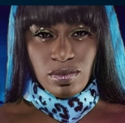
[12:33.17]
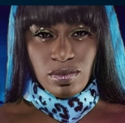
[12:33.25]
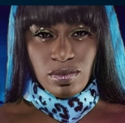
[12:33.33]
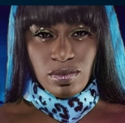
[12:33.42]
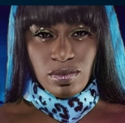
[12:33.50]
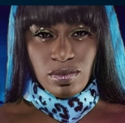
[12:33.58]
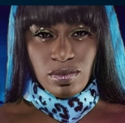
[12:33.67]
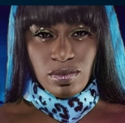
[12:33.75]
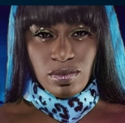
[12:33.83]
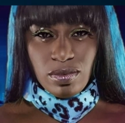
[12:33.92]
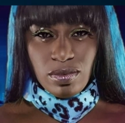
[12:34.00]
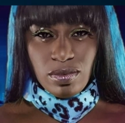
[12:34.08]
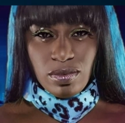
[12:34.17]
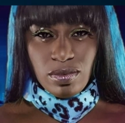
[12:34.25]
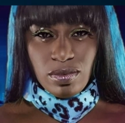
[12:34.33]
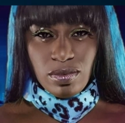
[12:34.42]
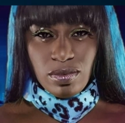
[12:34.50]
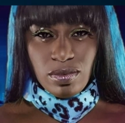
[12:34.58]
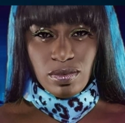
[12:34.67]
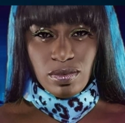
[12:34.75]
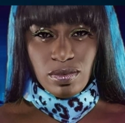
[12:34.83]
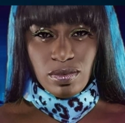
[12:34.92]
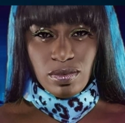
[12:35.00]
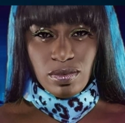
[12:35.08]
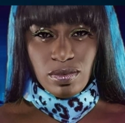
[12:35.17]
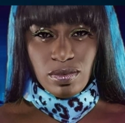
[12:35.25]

No one is speaking in this clip.